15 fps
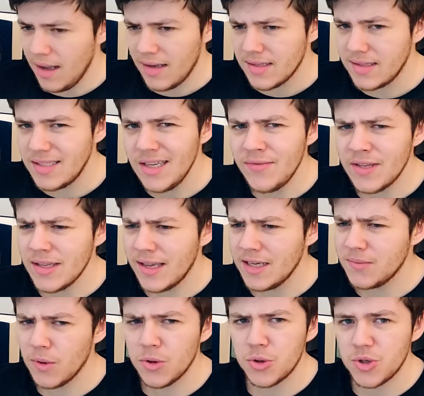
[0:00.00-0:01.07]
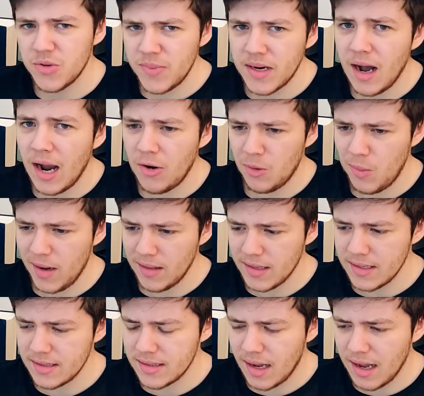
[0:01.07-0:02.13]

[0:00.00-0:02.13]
Stephen King's book should have been higher on my list.